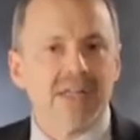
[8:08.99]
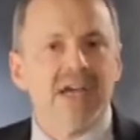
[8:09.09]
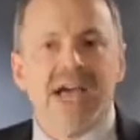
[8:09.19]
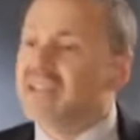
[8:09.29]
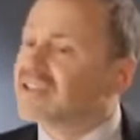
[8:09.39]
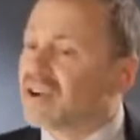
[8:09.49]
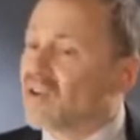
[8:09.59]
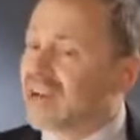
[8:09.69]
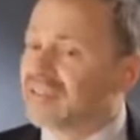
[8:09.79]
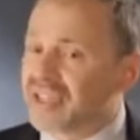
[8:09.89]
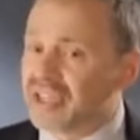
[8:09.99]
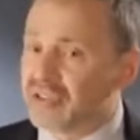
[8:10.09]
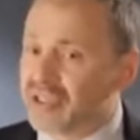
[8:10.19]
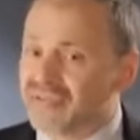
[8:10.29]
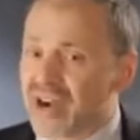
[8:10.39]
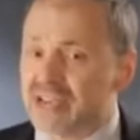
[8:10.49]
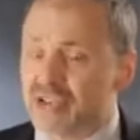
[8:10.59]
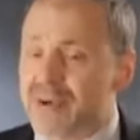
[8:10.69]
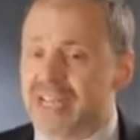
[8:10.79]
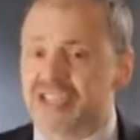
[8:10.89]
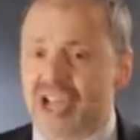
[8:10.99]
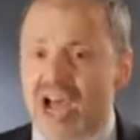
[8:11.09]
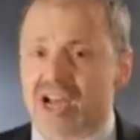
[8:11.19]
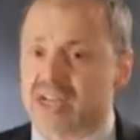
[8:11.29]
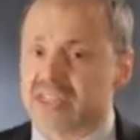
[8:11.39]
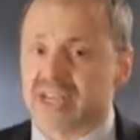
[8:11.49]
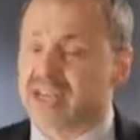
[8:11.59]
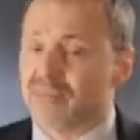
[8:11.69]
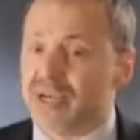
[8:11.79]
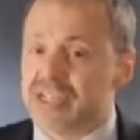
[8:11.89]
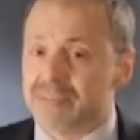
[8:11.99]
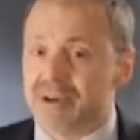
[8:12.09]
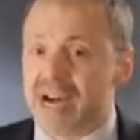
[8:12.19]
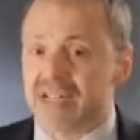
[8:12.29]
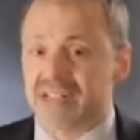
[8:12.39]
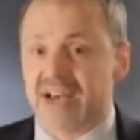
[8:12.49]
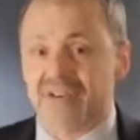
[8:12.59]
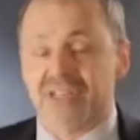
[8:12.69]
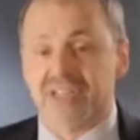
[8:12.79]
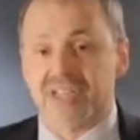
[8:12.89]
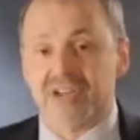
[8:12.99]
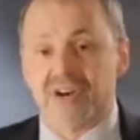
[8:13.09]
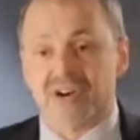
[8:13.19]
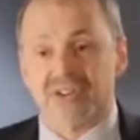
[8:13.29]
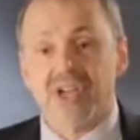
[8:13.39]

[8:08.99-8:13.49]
And so I don't think you can find too many shotguns that can reach a mile down into the earth.